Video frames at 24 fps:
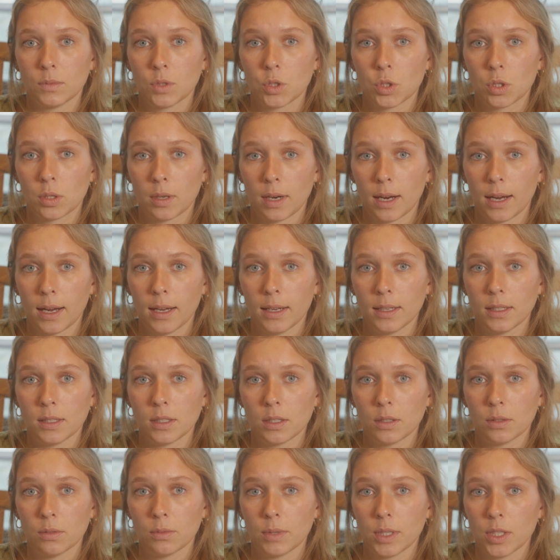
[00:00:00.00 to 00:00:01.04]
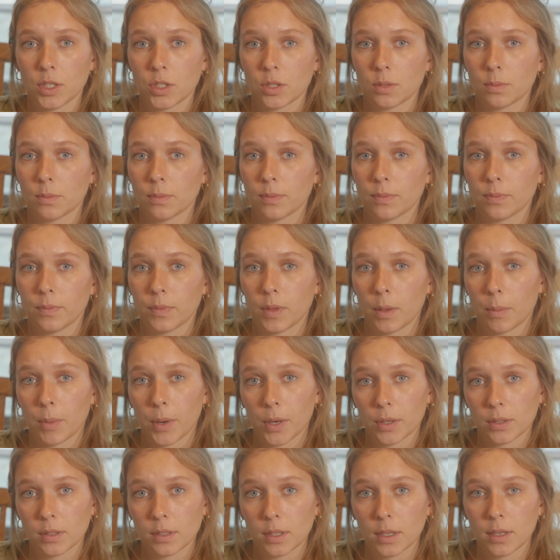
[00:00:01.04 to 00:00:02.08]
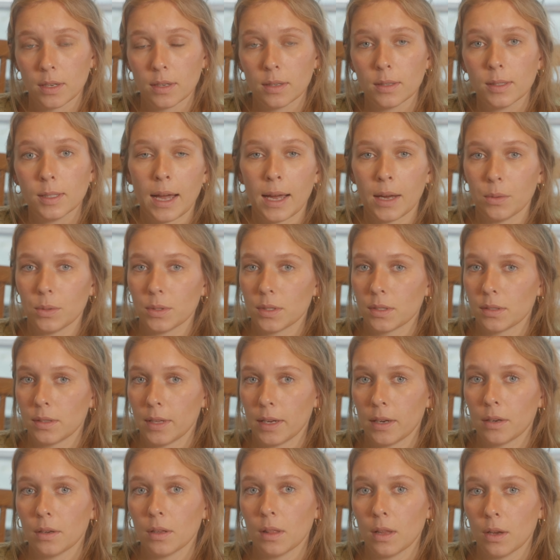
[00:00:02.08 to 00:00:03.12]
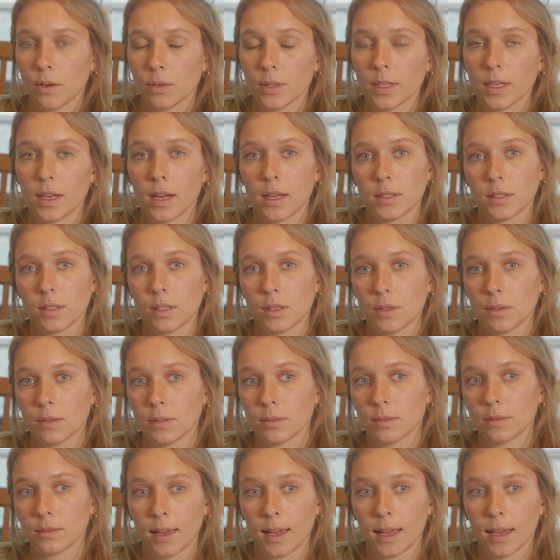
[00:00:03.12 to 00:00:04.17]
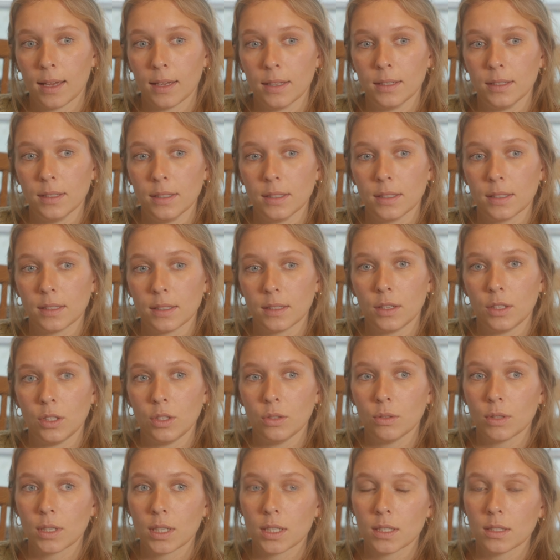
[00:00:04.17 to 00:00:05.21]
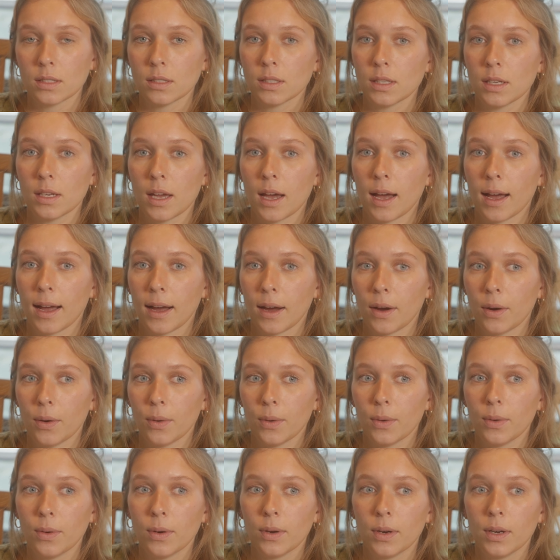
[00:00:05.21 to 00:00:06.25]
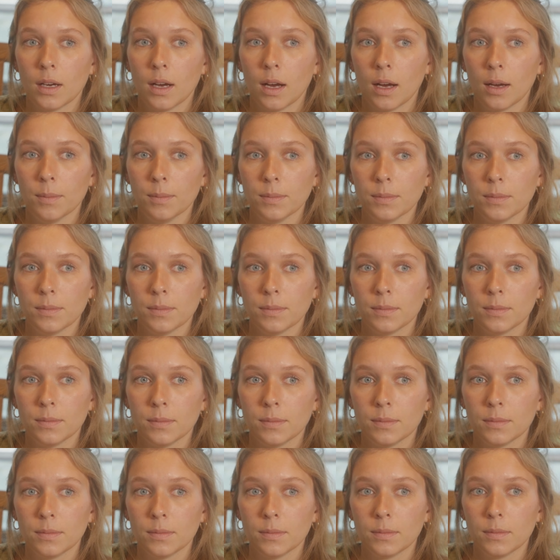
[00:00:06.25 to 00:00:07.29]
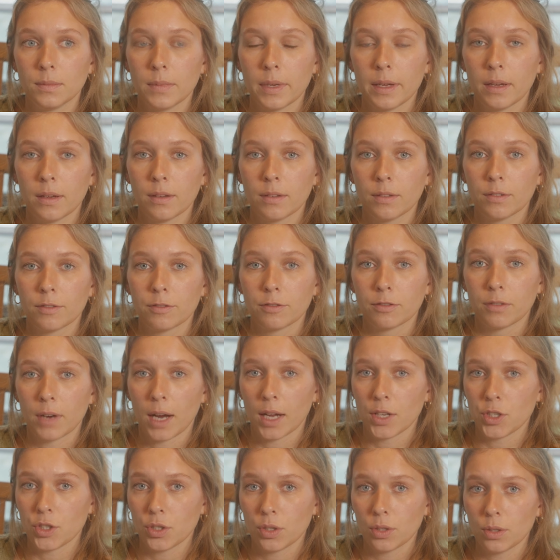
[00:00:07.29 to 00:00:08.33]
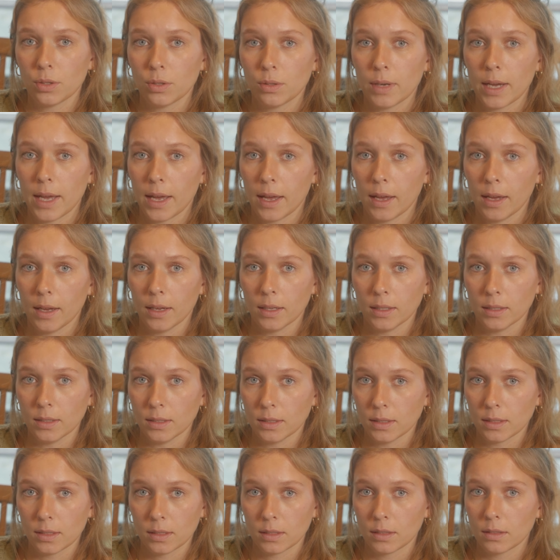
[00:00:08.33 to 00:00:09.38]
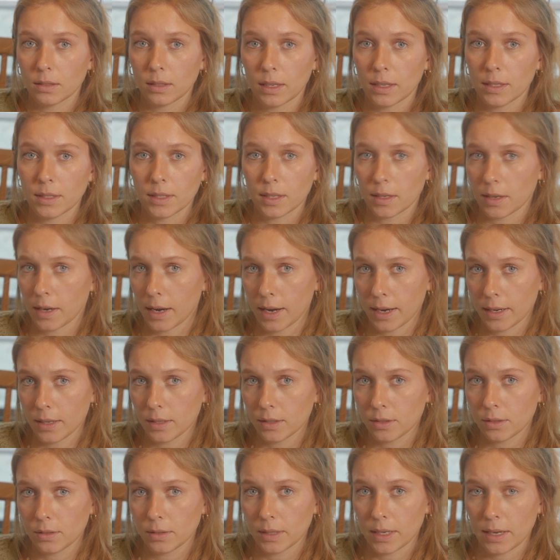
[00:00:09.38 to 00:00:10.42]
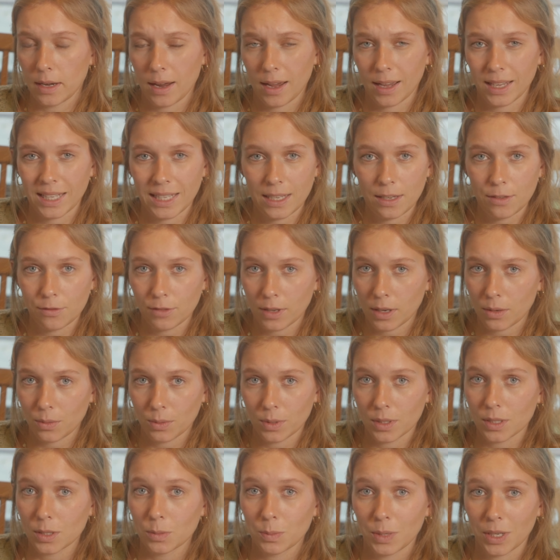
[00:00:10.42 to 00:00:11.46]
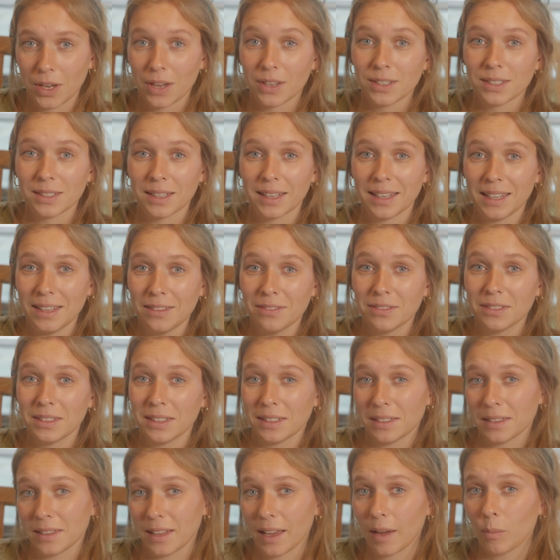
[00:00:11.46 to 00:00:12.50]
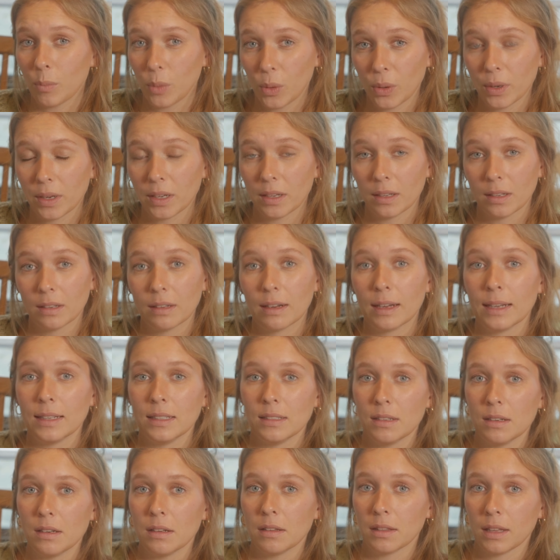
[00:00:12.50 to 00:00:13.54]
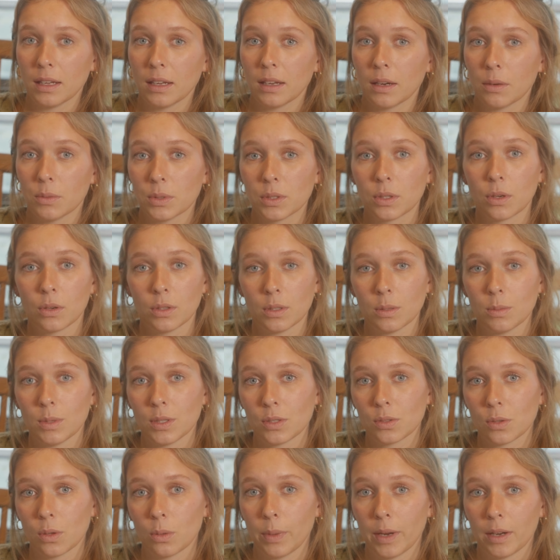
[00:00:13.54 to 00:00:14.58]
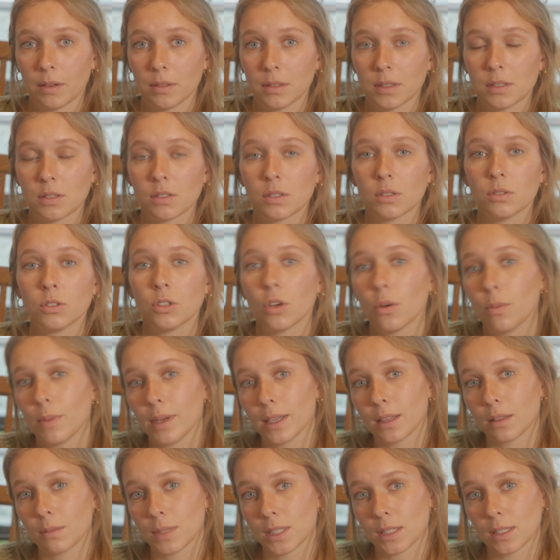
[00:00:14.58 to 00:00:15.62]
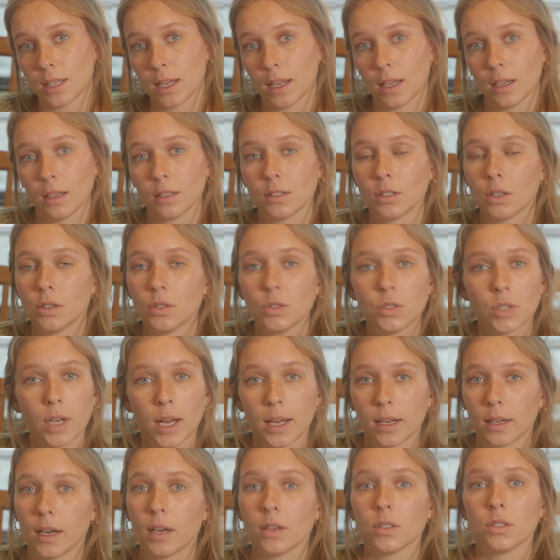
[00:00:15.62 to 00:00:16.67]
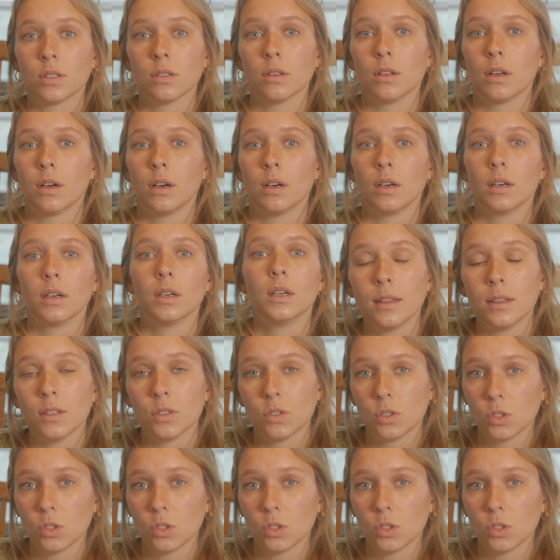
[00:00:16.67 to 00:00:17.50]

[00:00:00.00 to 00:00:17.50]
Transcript: tried to reach the person, I was there alone in ICU. And you can see how um, fragile and in denial and naive I was because even at that point, I didn't think I was going to be a solo parent. And so don't make the mistake. Don't drag it out too long. The